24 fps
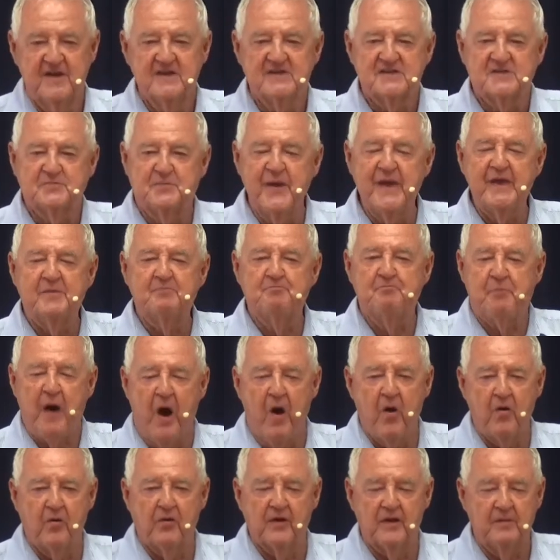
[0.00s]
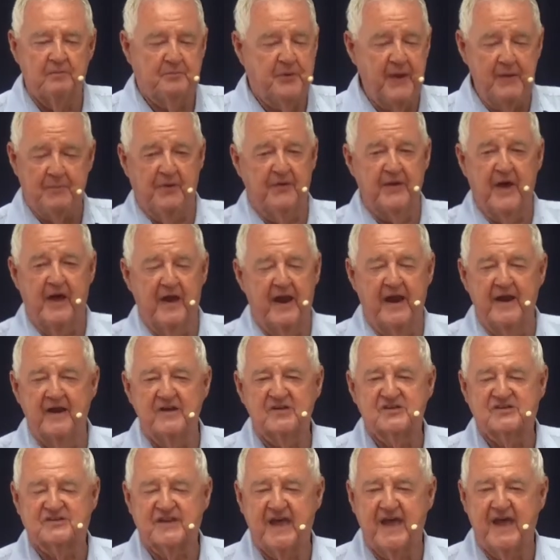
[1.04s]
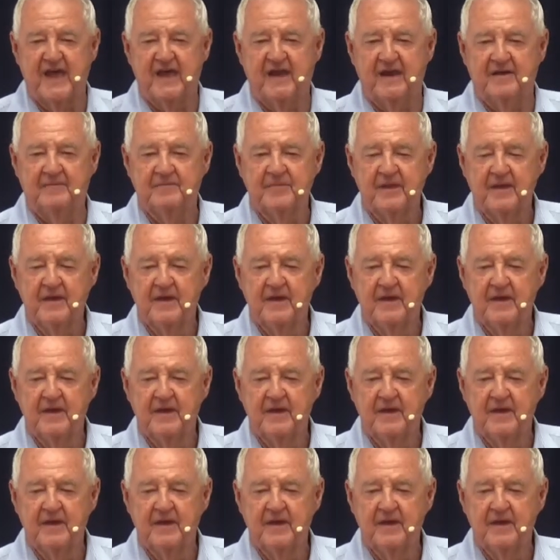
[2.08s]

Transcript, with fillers: Speak boldly. People don't understand.